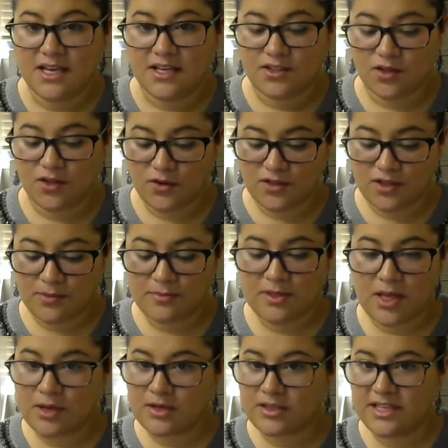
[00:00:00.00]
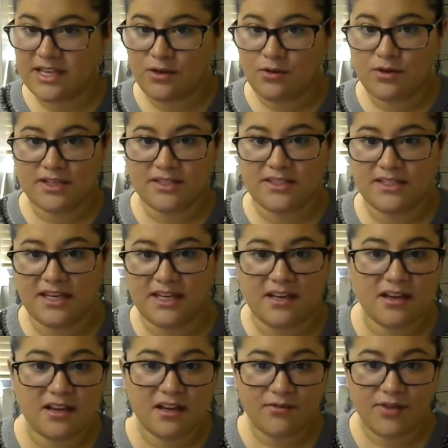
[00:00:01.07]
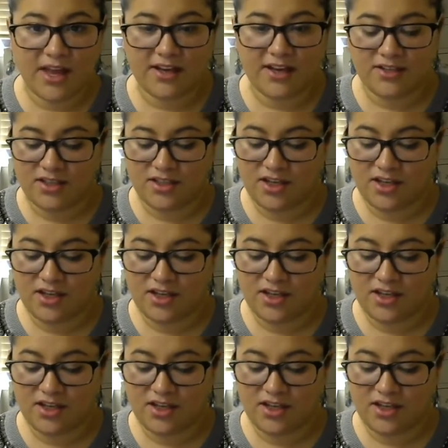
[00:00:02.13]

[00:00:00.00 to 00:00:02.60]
So some songs that you can sing that